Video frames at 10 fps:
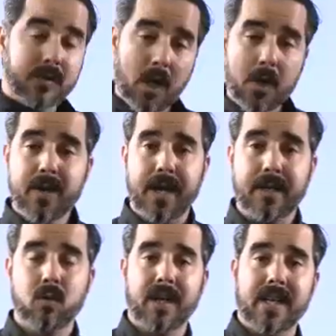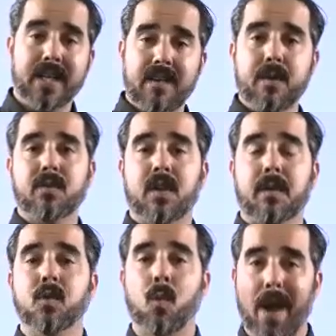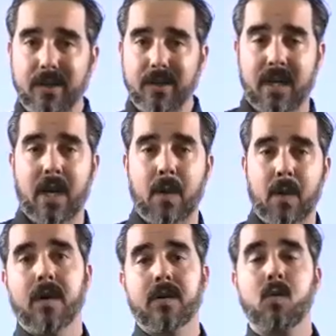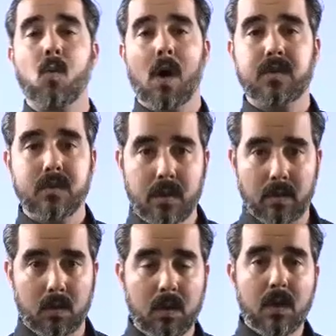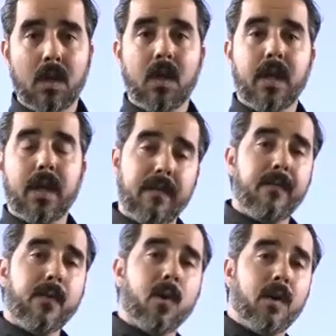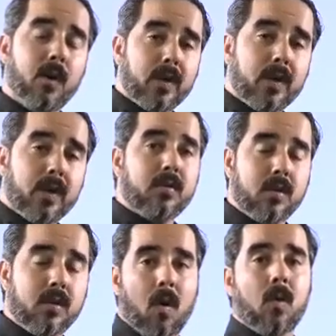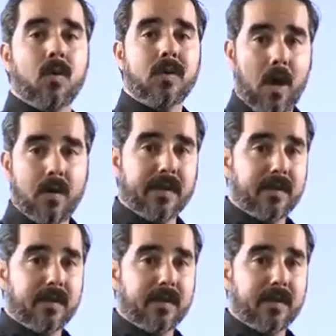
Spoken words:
tell you guys so I can give you some direction in regards to what to do if you're looking to go down this